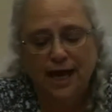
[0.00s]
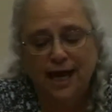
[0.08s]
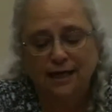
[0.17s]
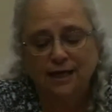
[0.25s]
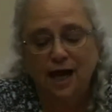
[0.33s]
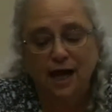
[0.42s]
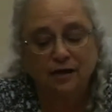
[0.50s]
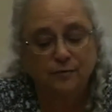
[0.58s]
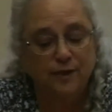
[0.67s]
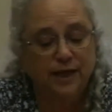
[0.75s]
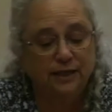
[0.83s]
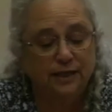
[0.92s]
and
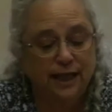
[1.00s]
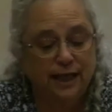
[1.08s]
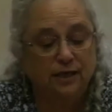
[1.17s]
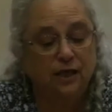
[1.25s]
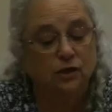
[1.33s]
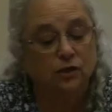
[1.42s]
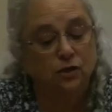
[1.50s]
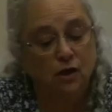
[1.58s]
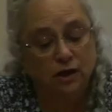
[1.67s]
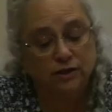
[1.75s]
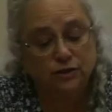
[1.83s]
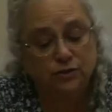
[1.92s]
Ahmed led a
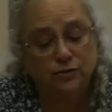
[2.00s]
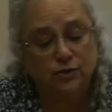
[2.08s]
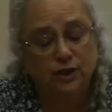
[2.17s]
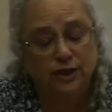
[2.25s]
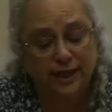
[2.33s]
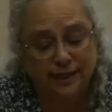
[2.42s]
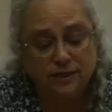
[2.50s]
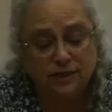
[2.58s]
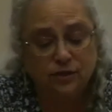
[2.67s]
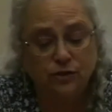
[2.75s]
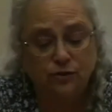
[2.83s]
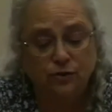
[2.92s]
lawsuit
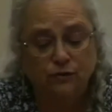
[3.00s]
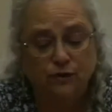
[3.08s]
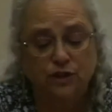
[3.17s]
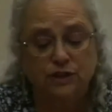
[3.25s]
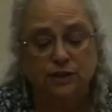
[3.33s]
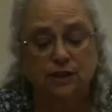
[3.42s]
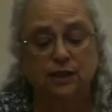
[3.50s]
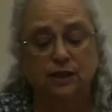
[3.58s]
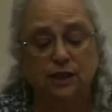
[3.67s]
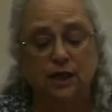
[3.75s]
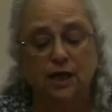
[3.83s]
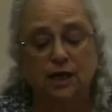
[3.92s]
against the university,